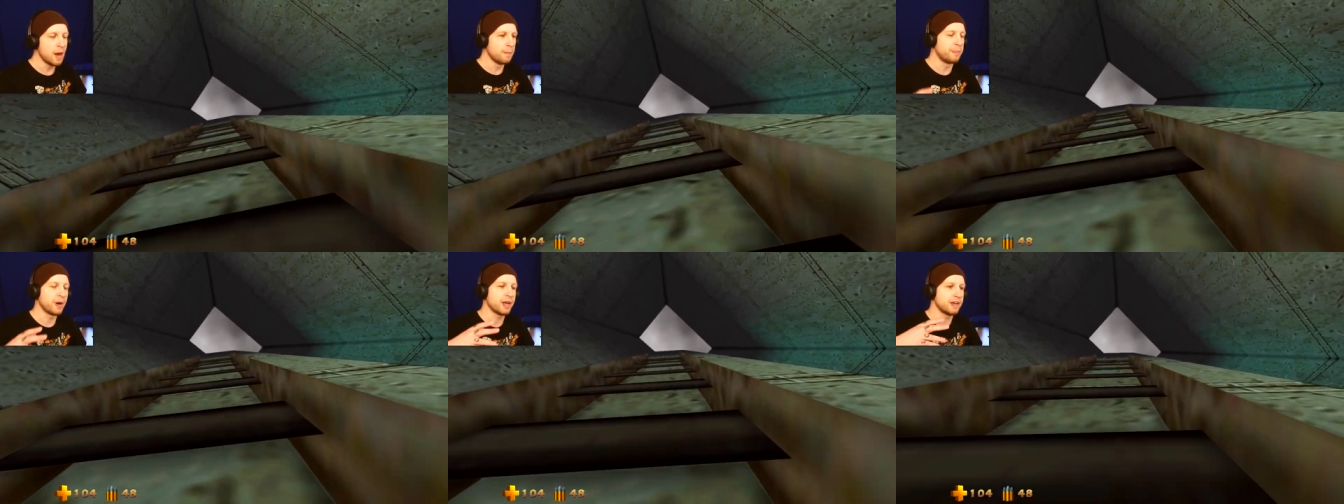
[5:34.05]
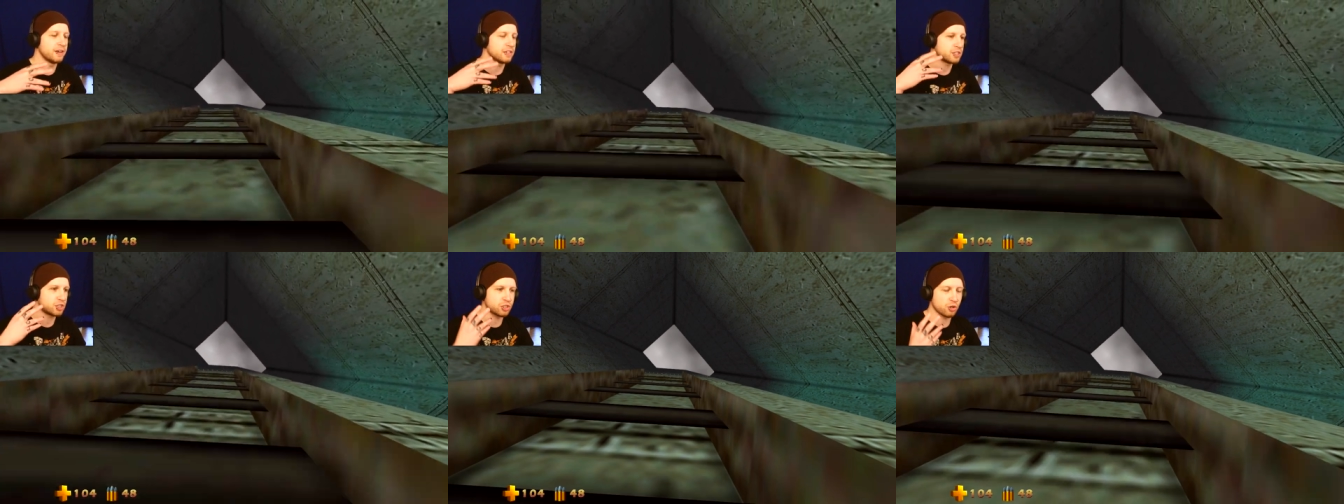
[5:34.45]
But
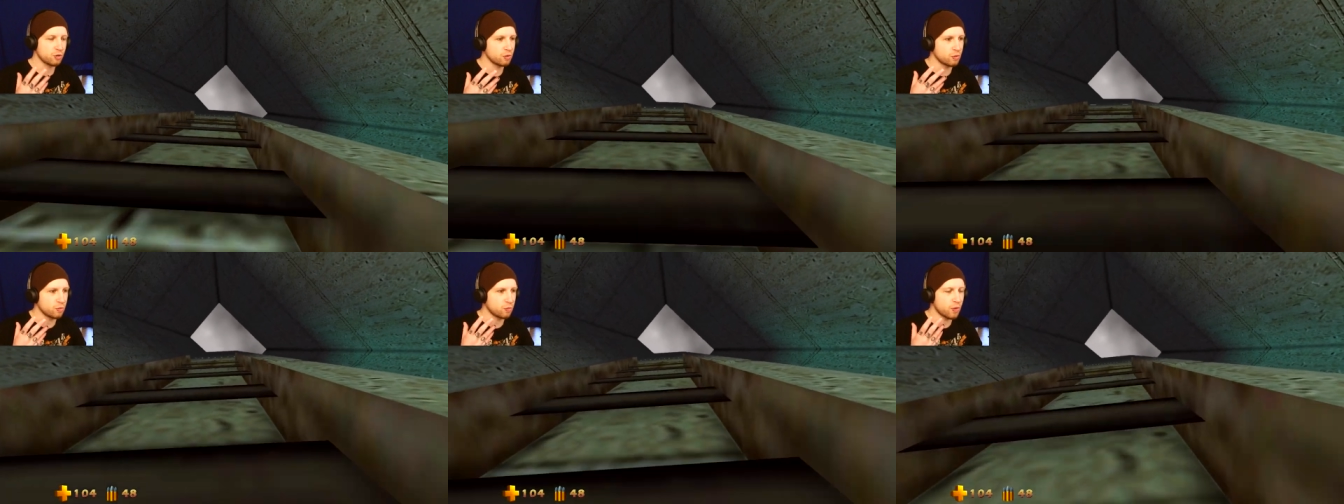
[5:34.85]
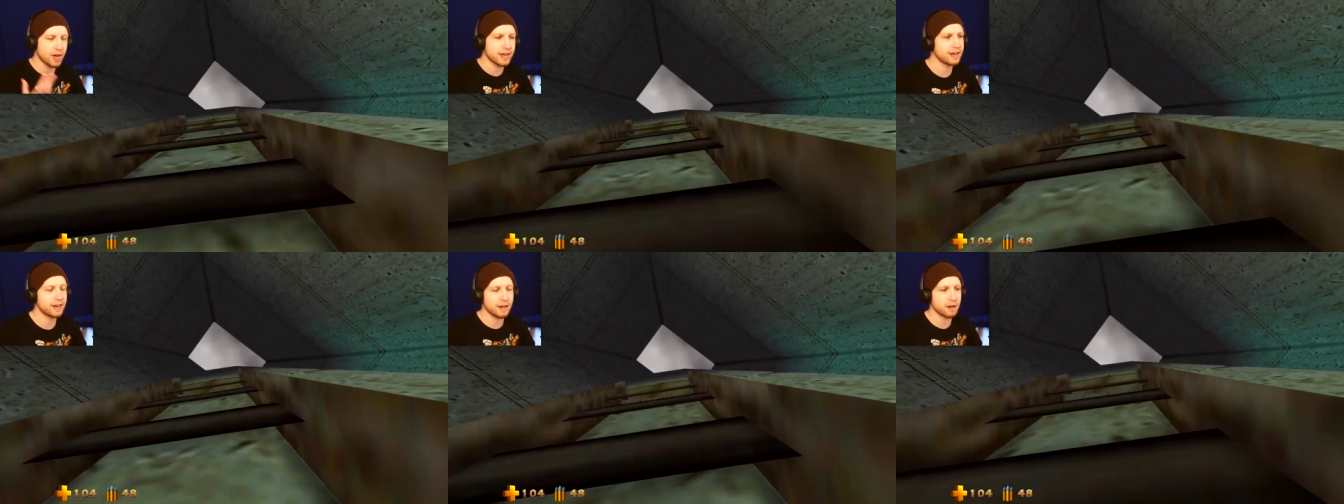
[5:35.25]
so what
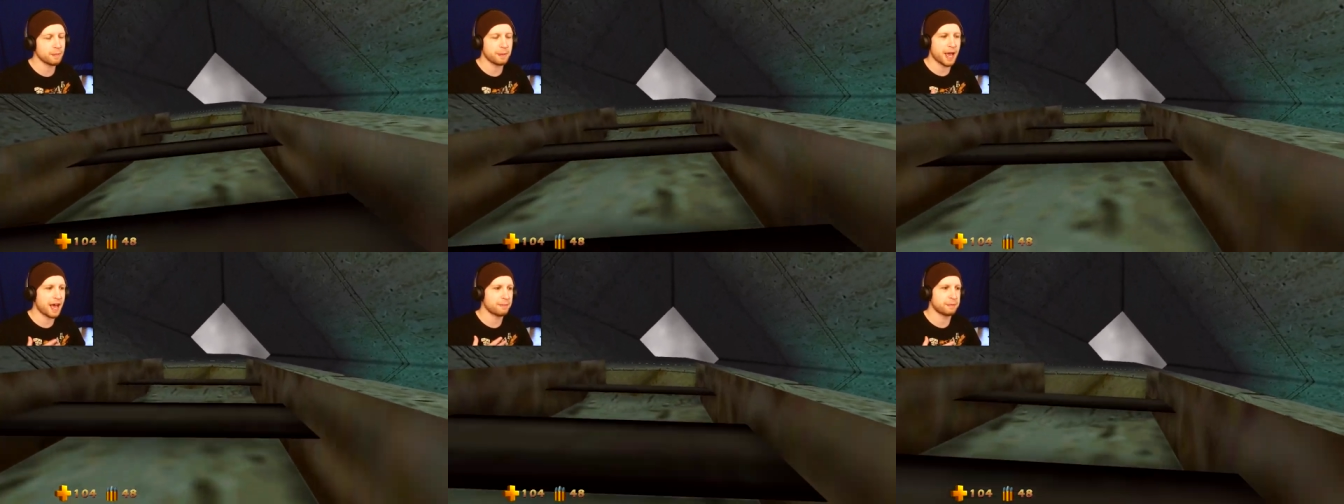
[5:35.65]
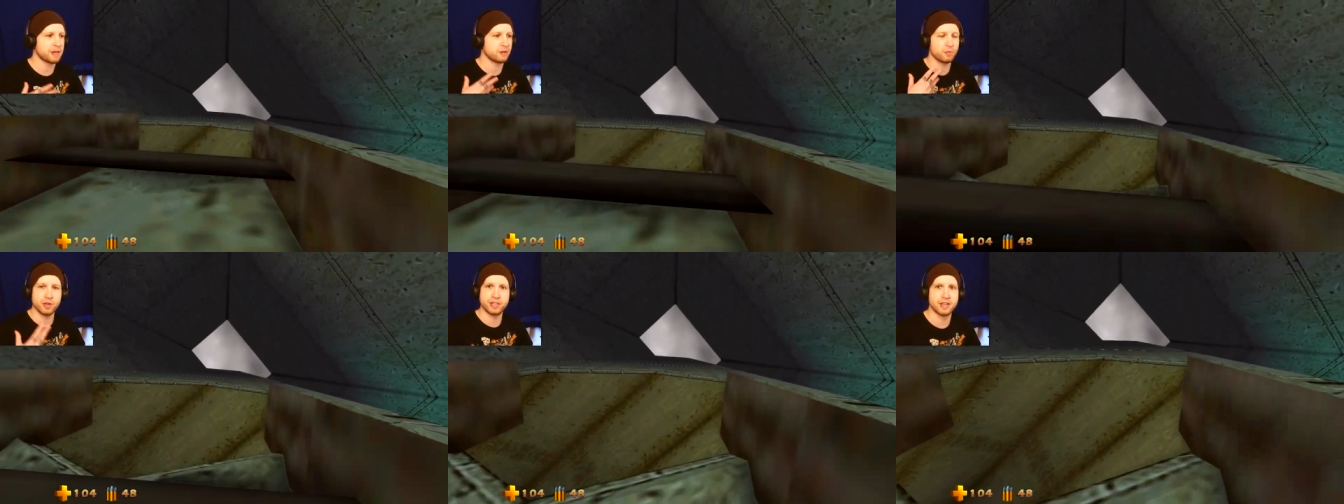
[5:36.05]
ended up
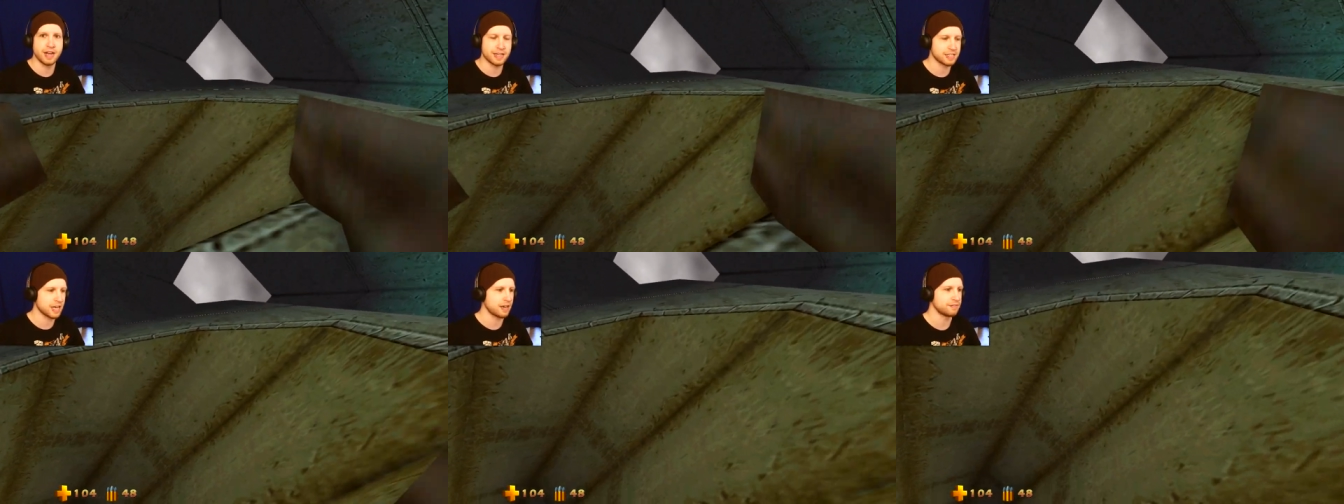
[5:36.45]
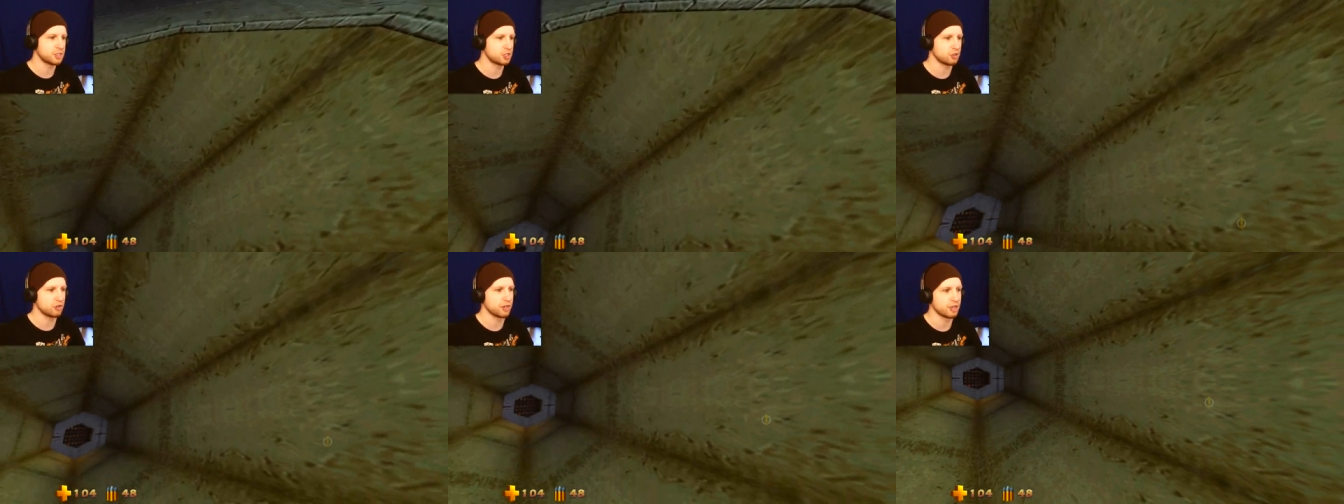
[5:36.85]
happening with Night Dive
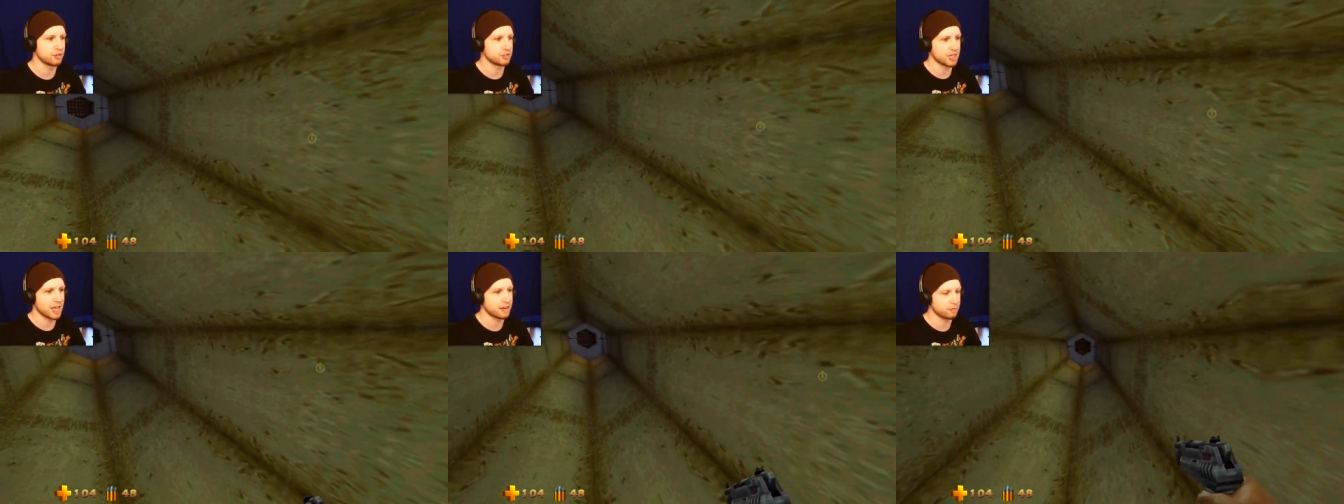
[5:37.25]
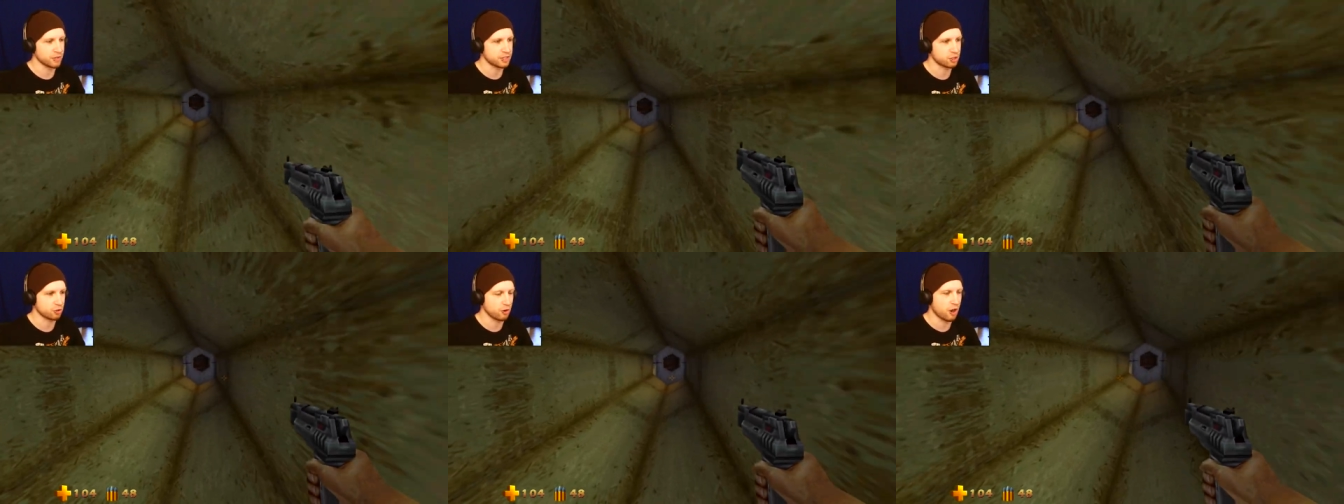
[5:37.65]
Studios and
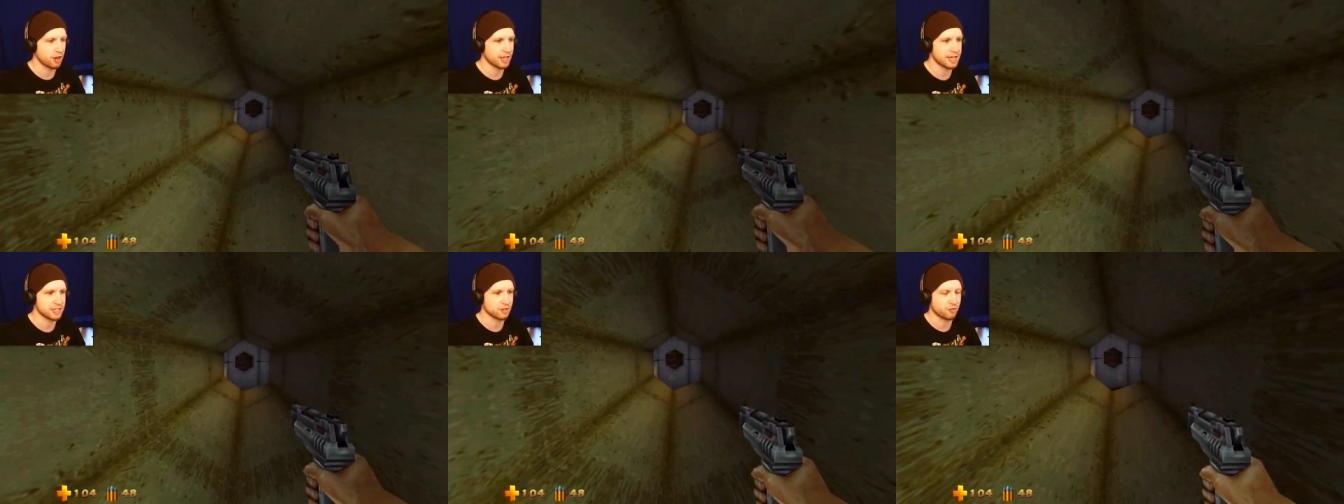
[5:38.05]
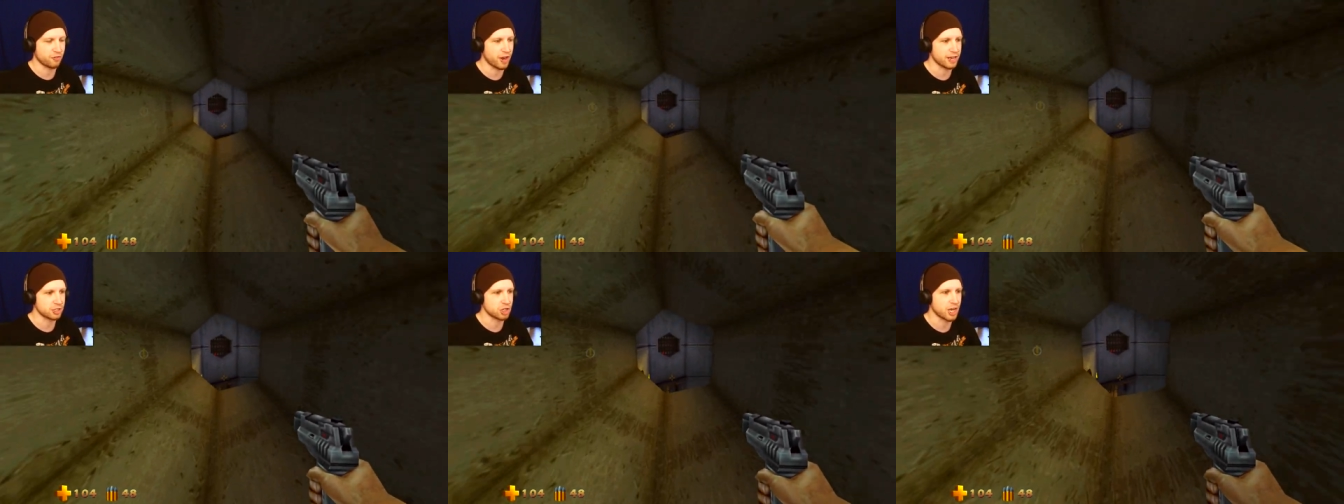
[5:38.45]
with Turok as a
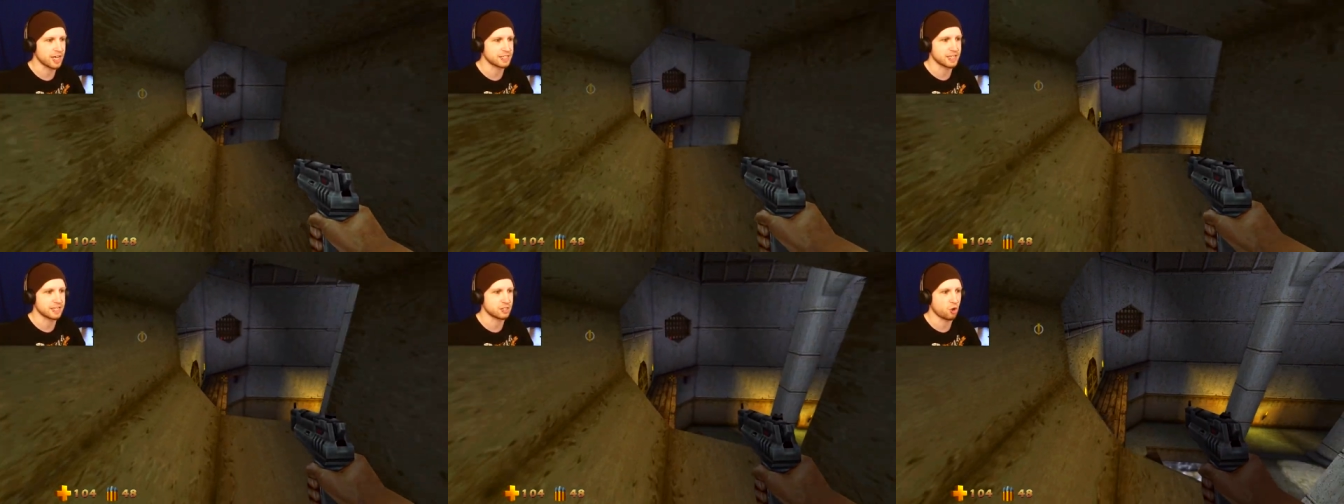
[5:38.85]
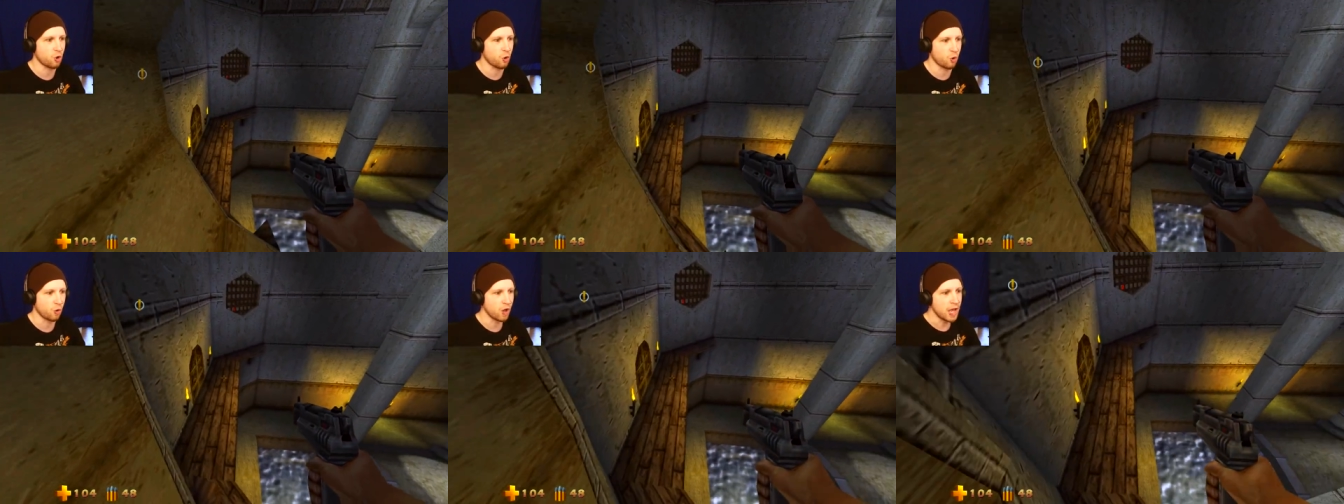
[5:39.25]
franchise as a
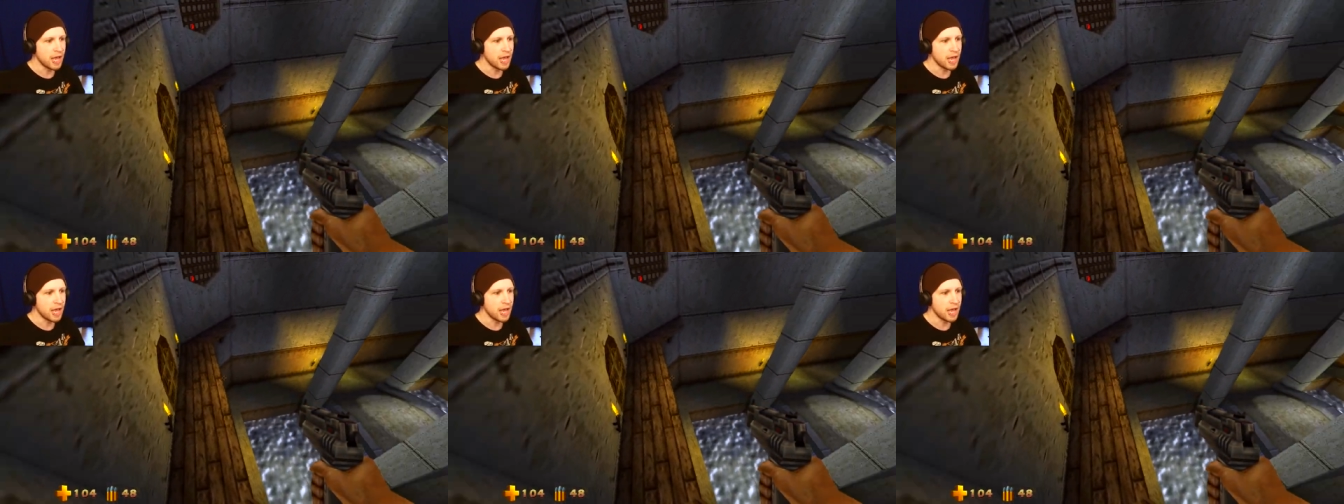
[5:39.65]
whole